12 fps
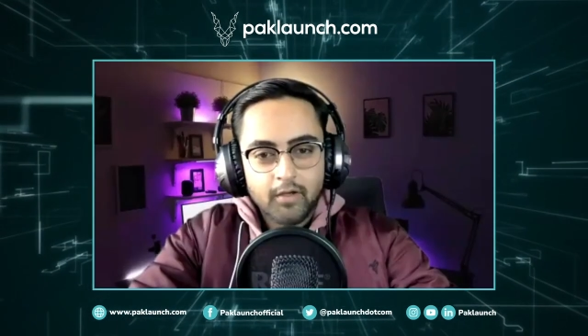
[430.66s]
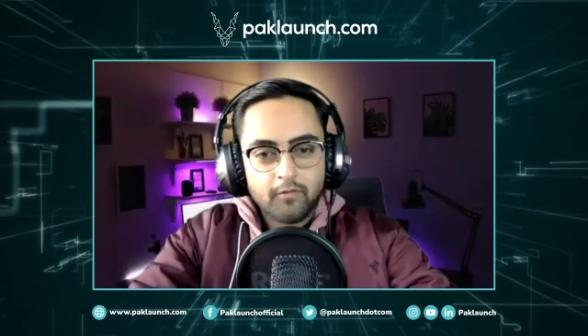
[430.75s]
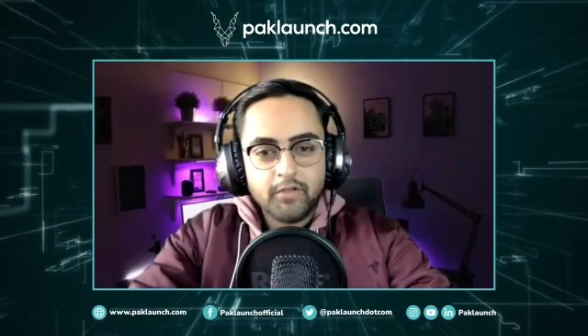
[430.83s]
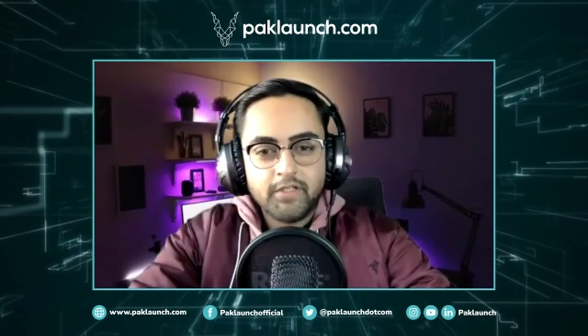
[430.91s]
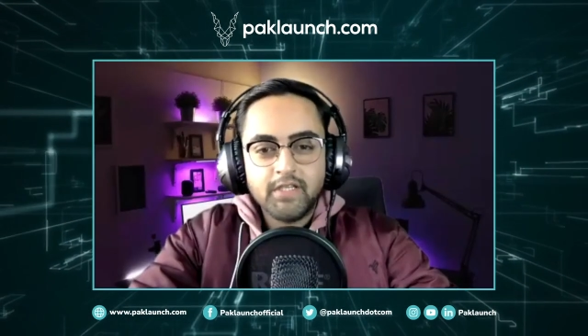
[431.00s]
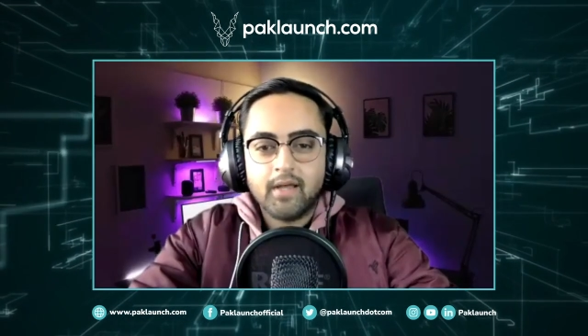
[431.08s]

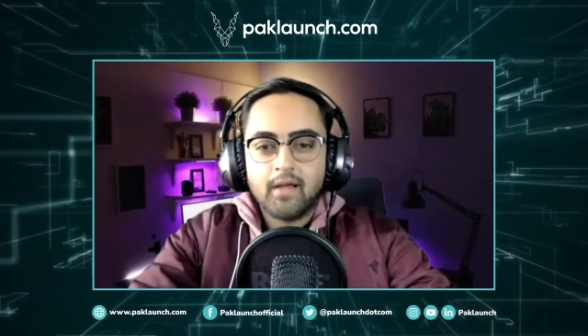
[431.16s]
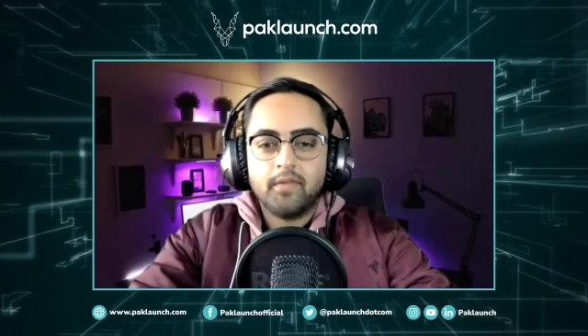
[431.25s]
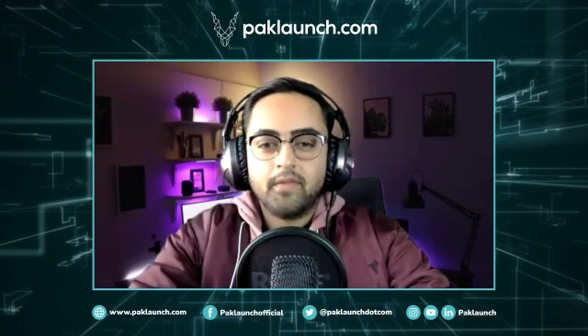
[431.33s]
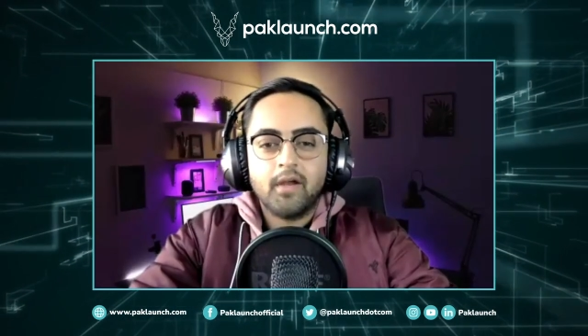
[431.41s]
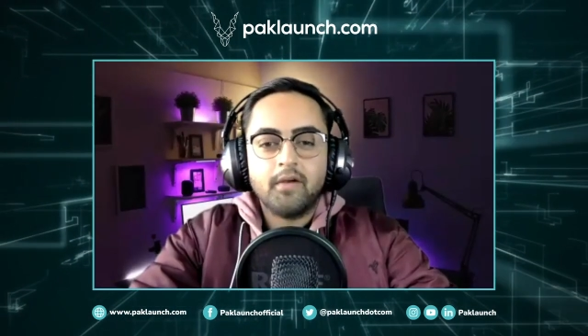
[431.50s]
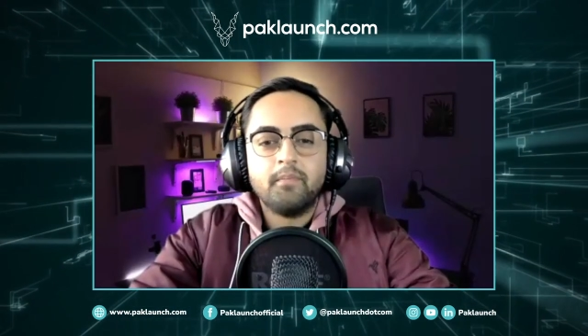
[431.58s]
we see that
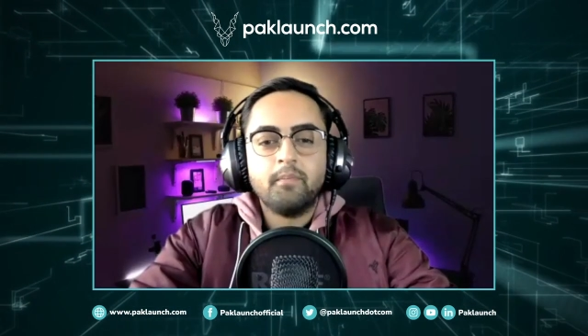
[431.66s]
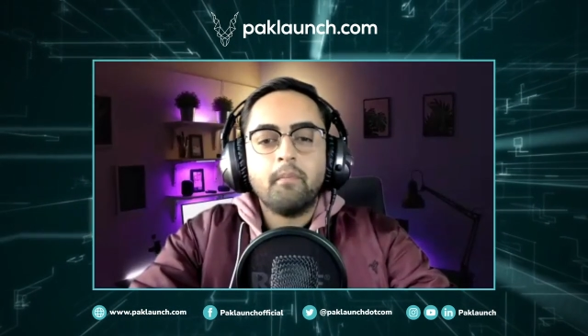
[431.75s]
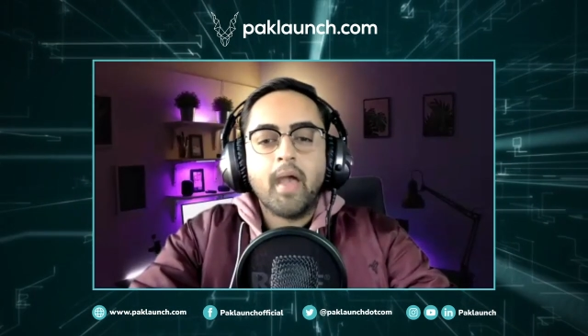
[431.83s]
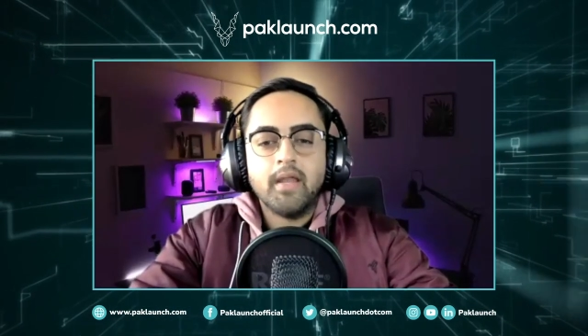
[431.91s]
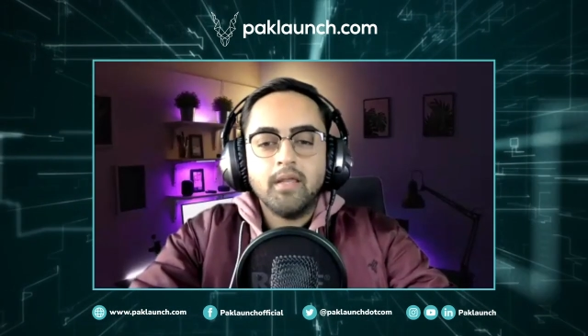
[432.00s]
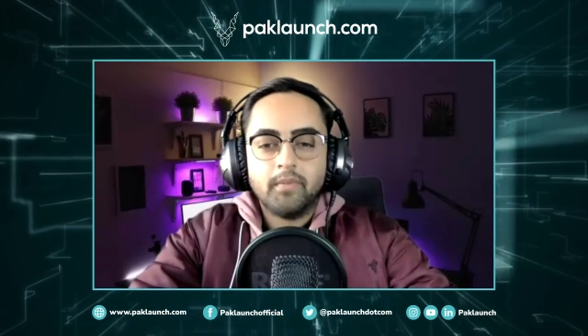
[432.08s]
there are
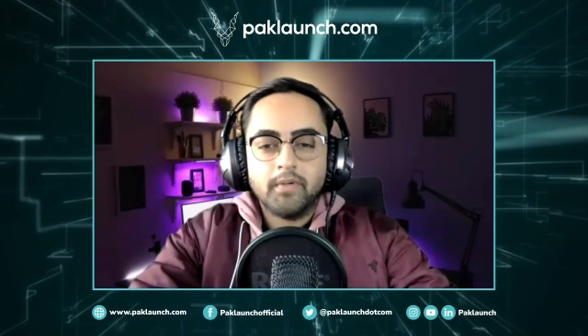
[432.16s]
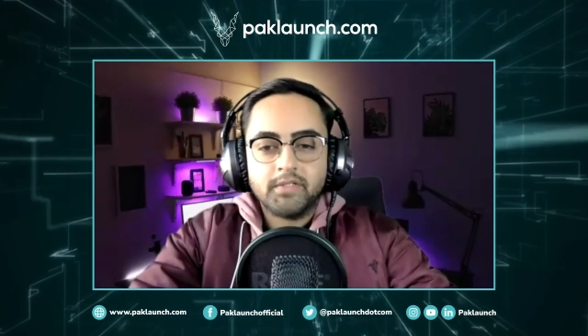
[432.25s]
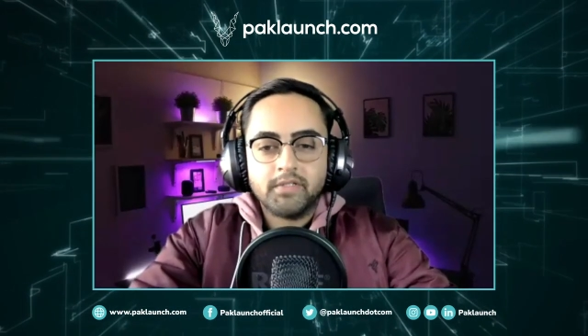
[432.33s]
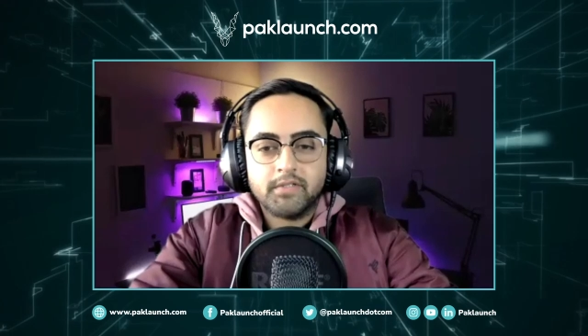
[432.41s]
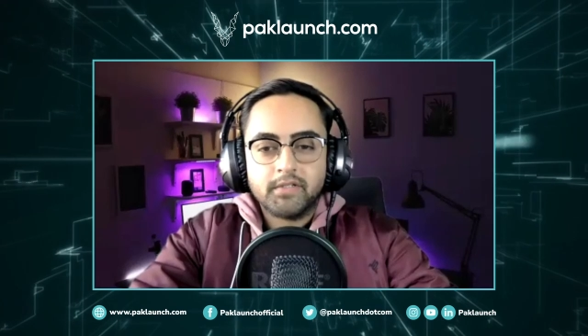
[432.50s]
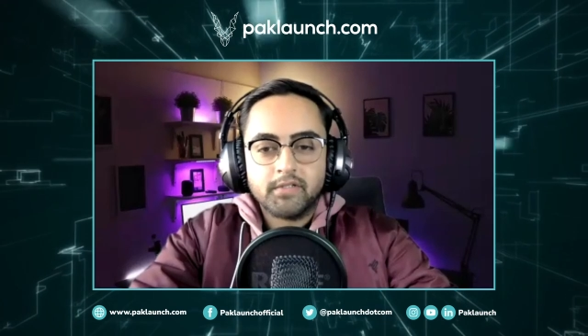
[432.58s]
many
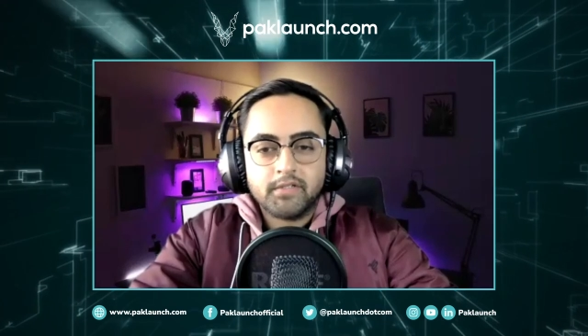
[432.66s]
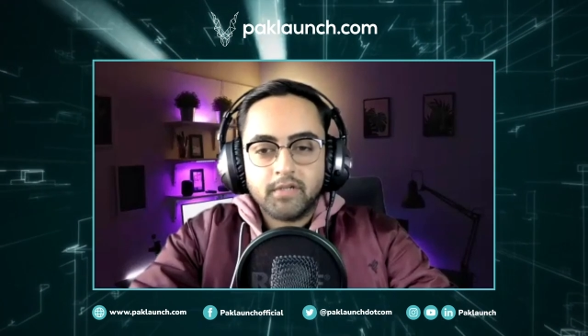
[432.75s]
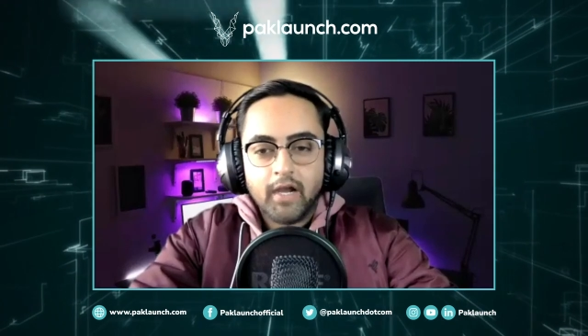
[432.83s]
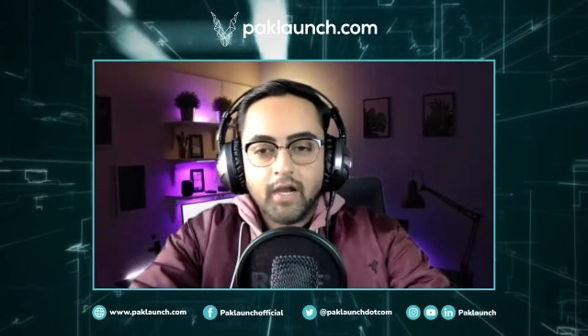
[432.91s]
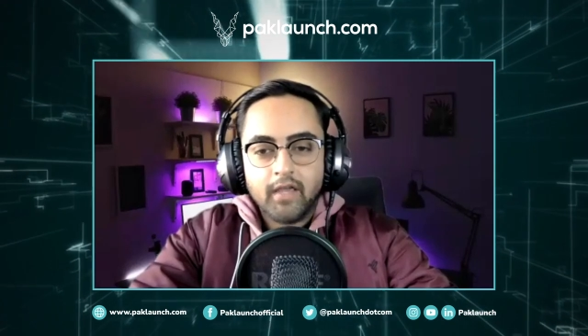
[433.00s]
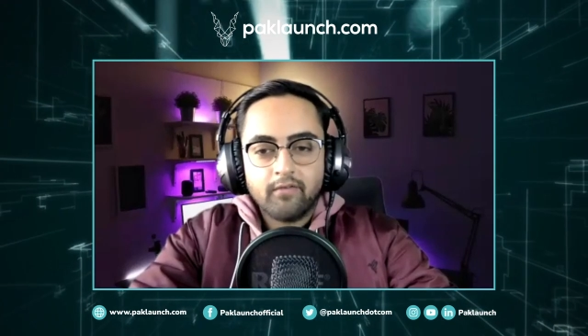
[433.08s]
businesses
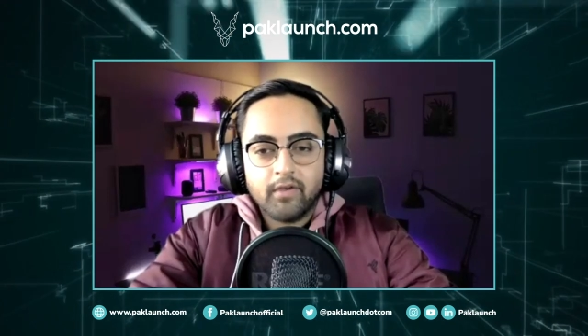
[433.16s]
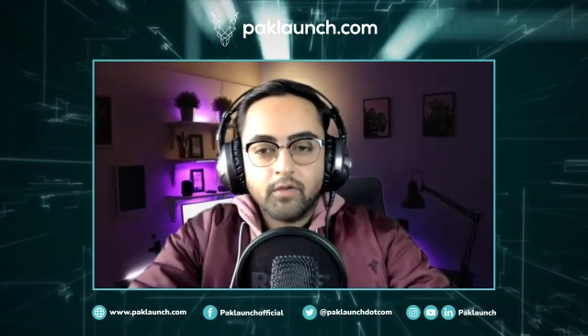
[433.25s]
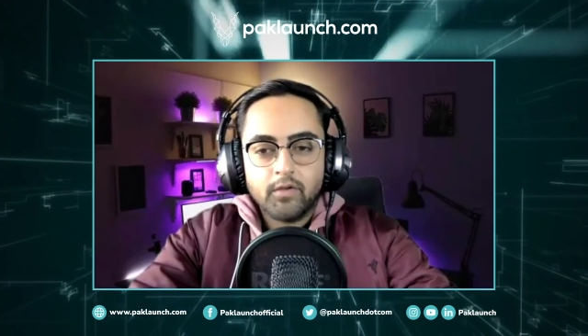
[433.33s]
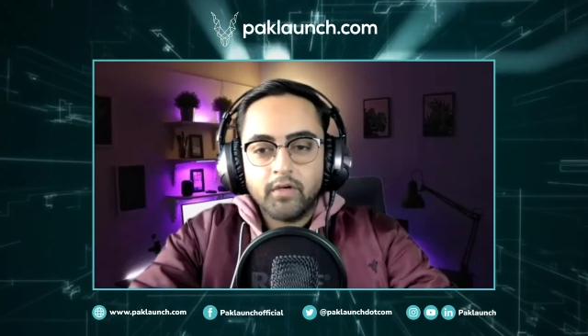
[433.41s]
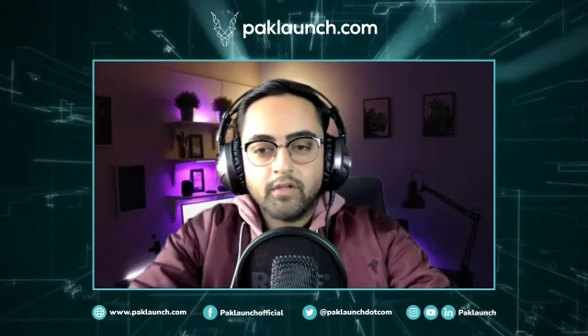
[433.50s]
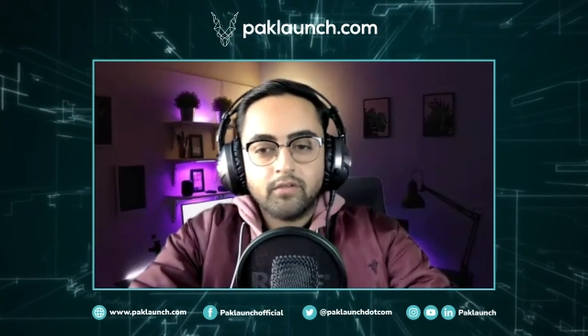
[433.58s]
striving
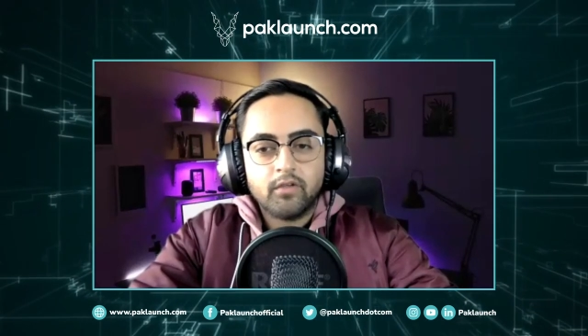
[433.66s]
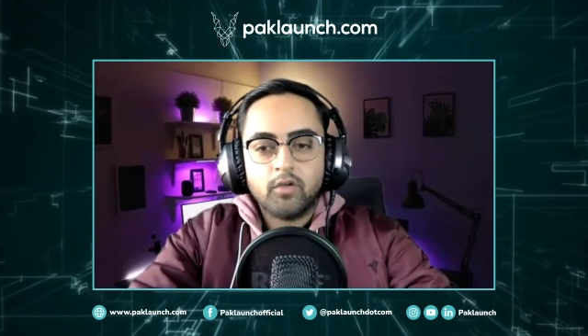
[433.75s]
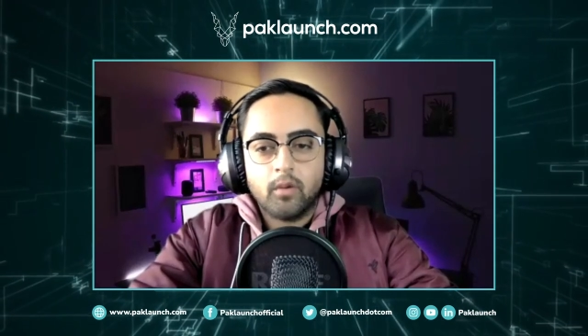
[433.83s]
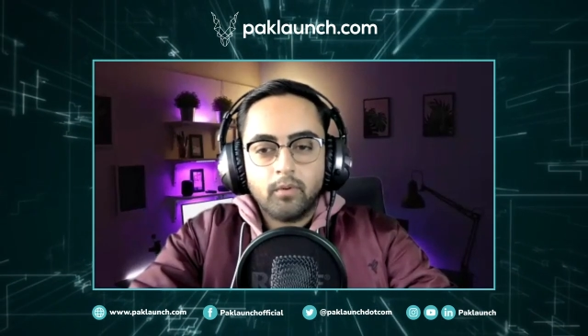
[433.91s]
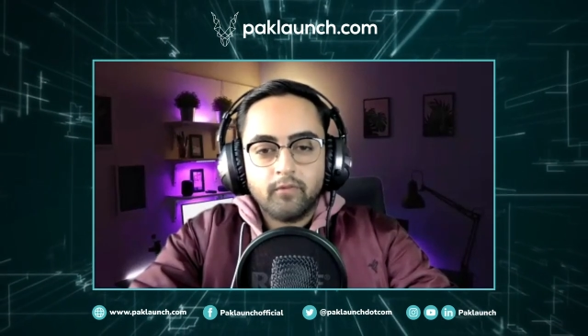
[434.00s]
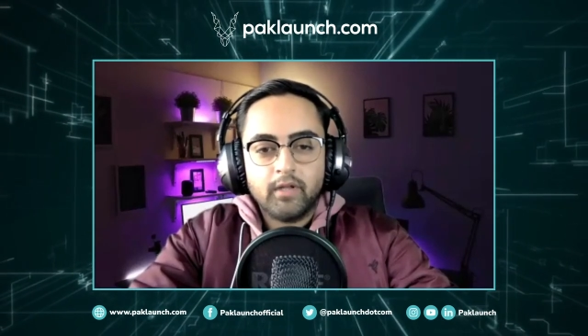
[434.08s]
to reach the
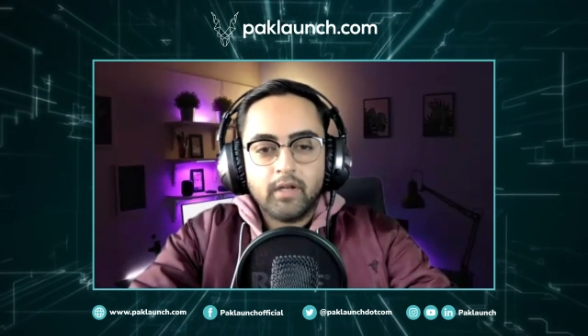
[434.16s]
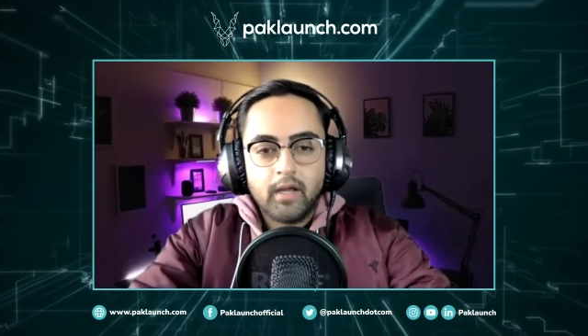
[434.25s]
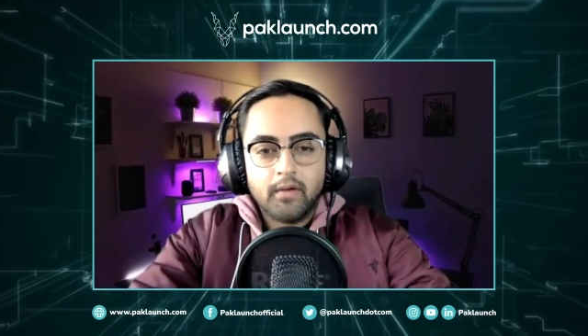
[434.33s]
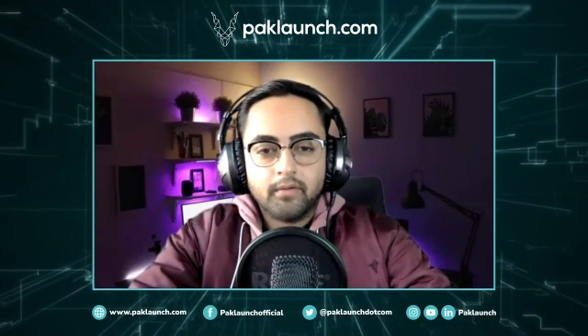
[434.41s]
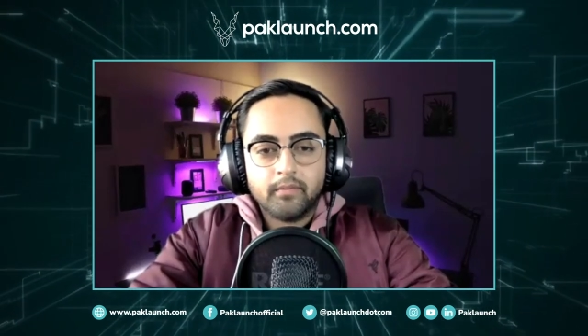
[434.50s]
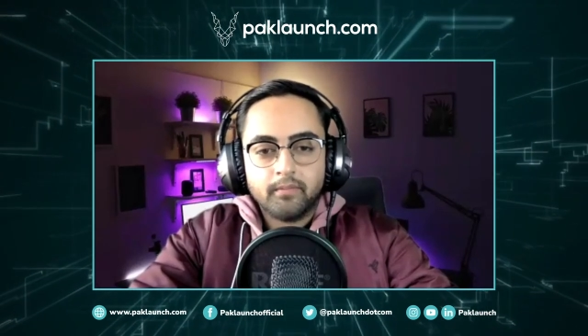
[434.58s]
top of the
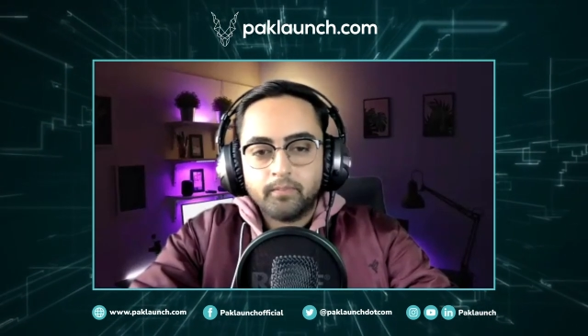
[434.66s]
ladder.